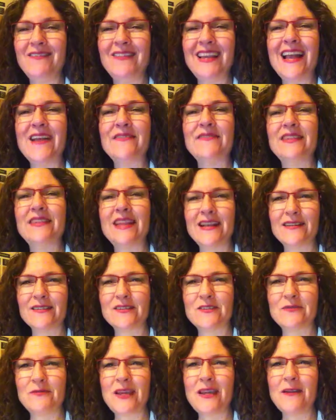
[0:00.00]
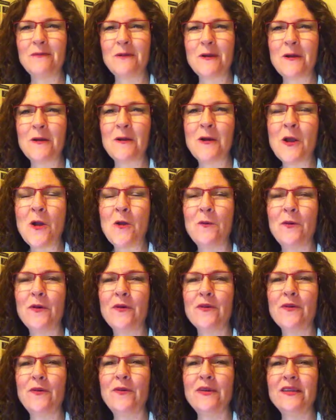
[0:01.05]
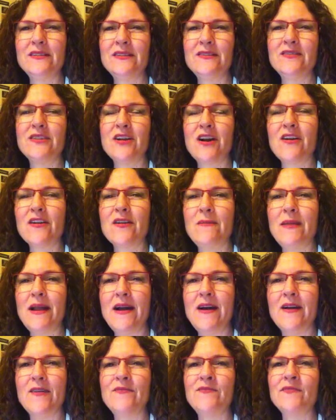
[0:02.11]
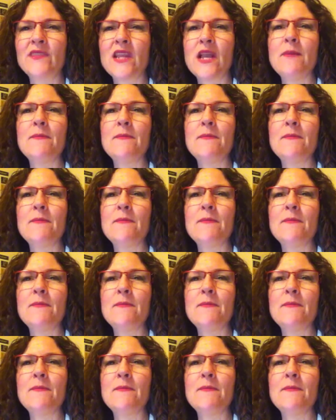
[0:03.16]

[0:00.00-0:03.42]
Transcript: We have next week where we're going to talk about